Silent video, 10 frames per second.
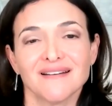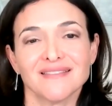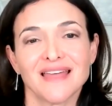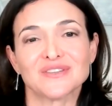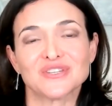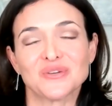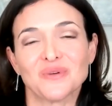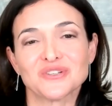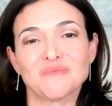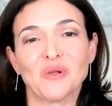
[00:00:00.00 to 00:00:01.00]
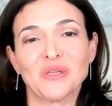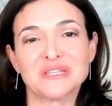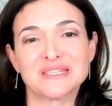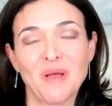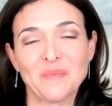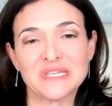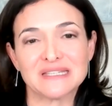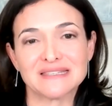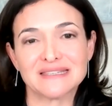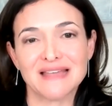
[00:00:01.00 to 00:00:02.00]
that the 200 million small
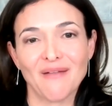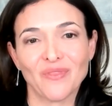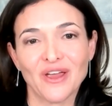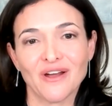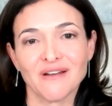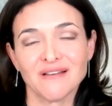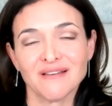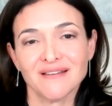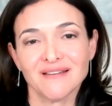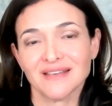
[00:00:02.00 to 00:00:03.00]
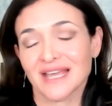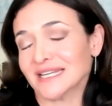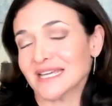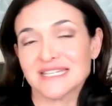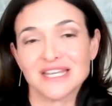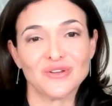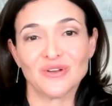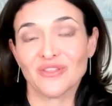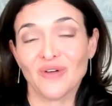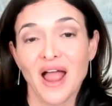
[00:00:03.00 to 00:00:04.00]
businesses out there can continue
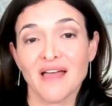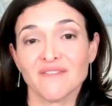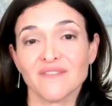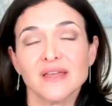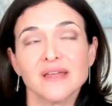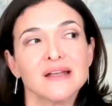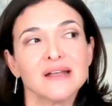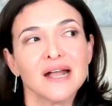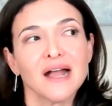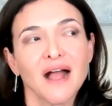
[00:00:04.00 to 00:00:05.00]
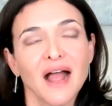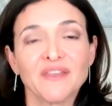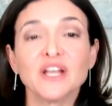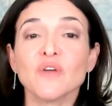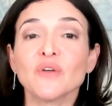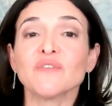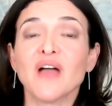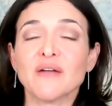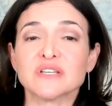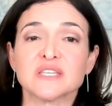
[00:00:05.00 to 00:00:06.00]
to thrive. I think
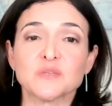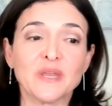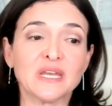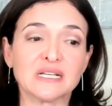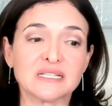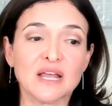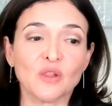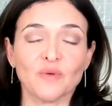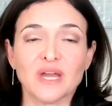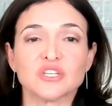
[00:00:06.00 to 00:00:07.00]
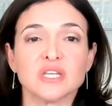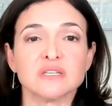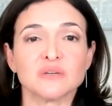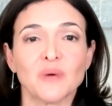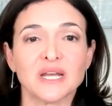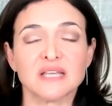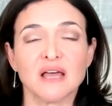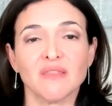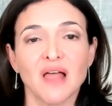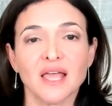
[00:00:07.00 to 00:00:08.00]
coronavirus has been an acceleration to what is
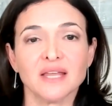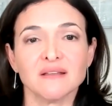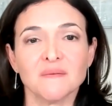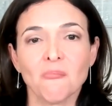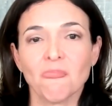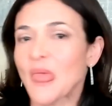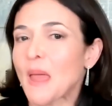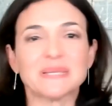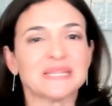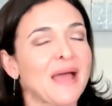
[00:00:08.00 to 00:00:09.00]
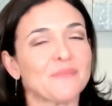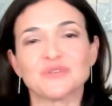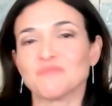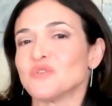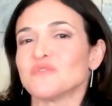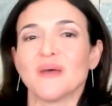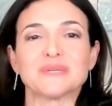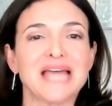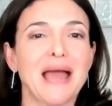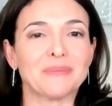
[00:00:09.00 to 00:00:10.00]
online, but that was a move that
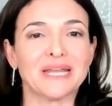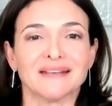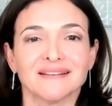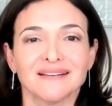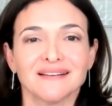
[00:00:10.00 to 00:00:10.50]
was happening.